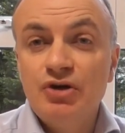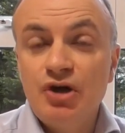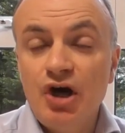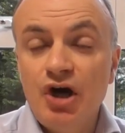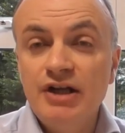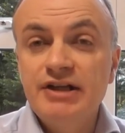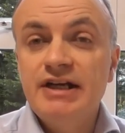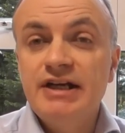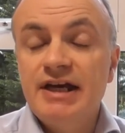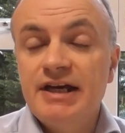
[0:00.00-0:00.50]

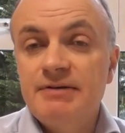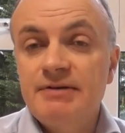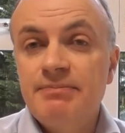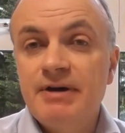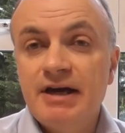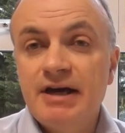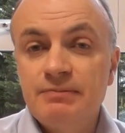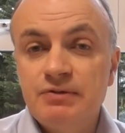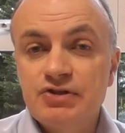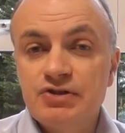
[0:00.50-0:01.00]
online
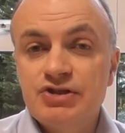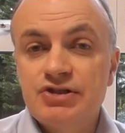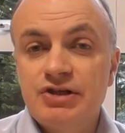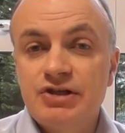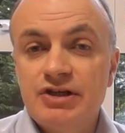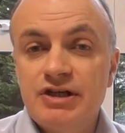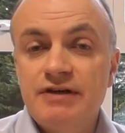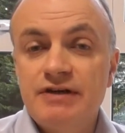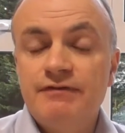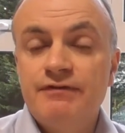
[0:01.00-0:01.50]
Bible
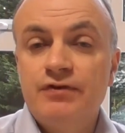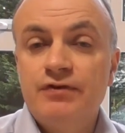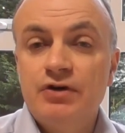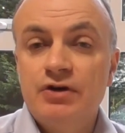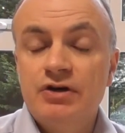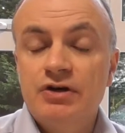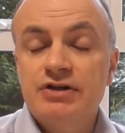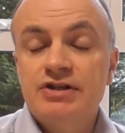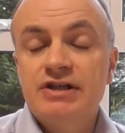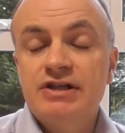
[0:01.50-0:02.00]
study
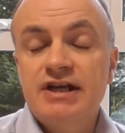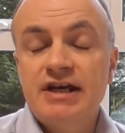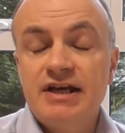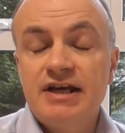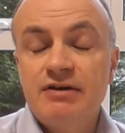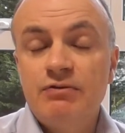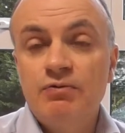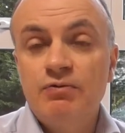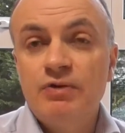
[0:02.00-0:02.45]
for today,